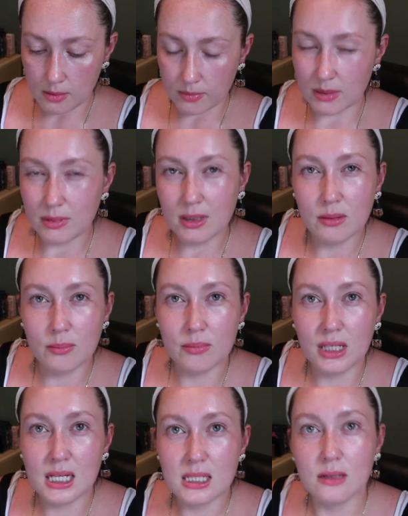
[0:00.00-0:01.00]
Maybe
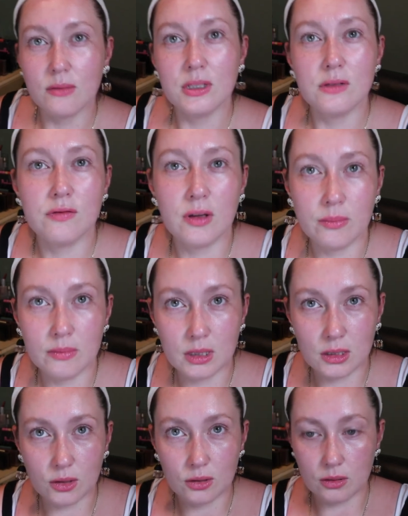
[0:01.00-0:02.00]
because it was from
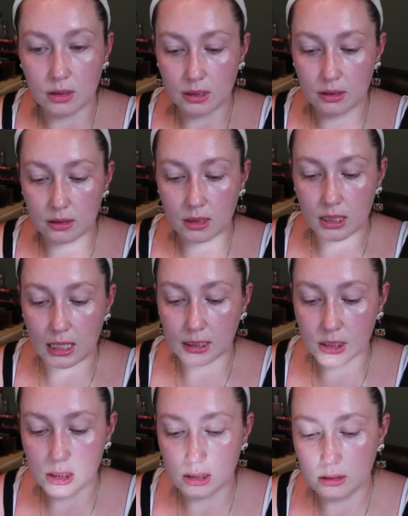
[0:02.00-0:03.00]
an earlier
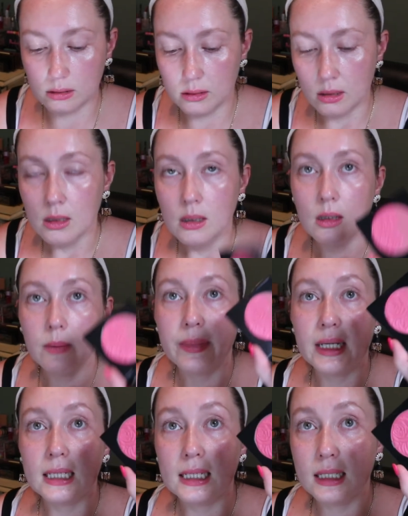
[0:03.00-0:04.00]
collection,
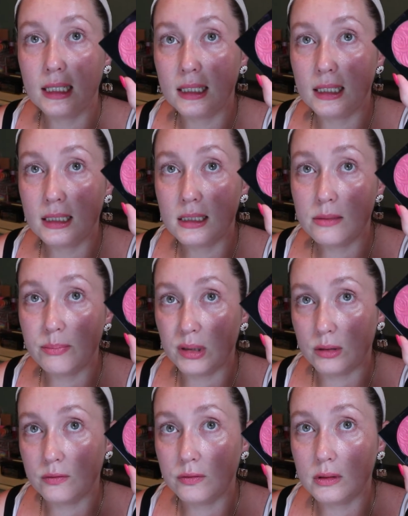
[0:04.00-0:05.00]
but it's
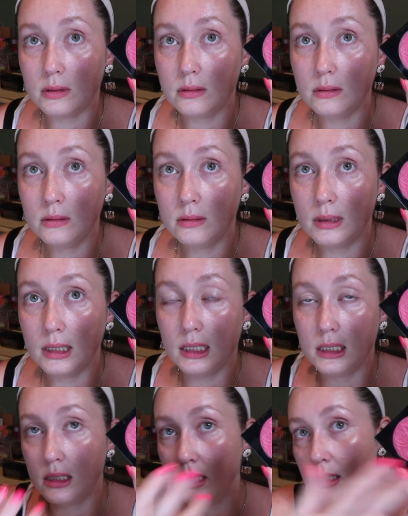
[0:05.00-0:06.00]
beautiful.
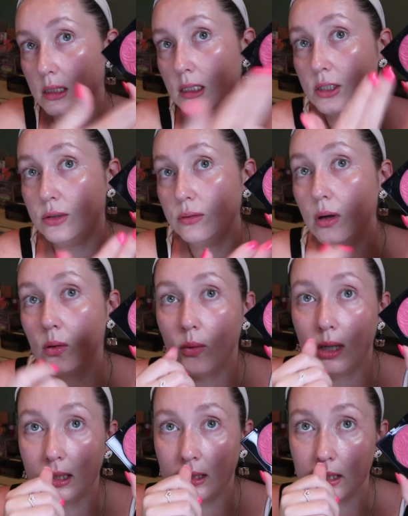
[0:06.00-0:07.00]
It's the duo
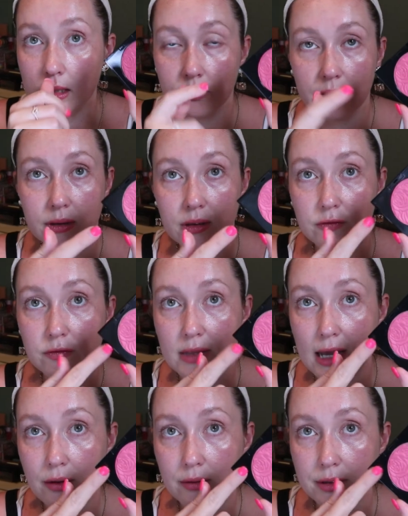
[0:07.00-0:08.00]
ones where the
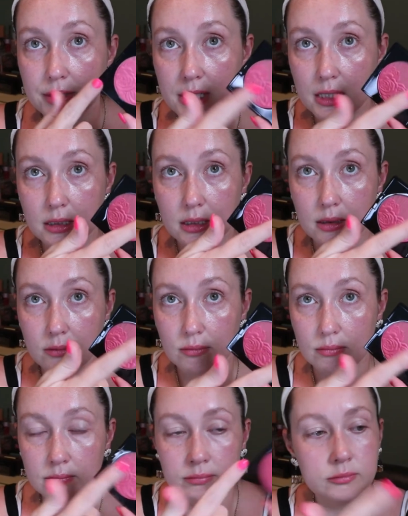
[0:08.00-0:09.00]
flowers and the,
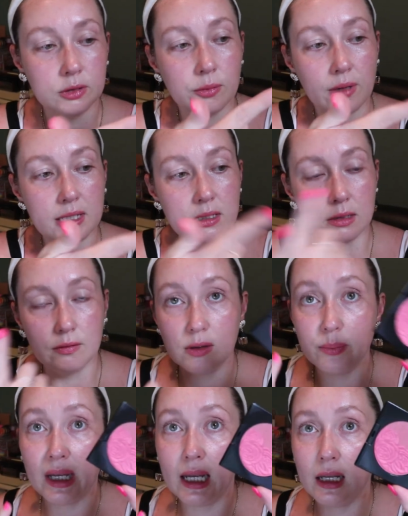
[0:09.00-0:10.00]
the rest of the
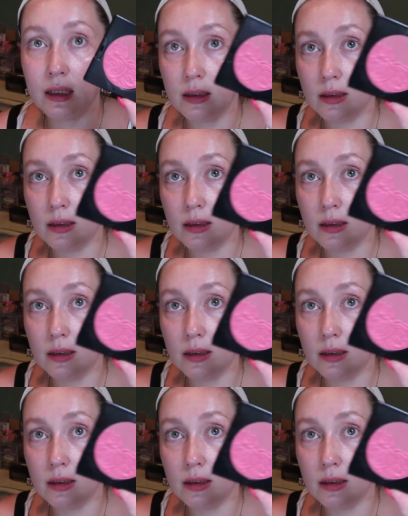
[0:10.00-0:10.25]
pan are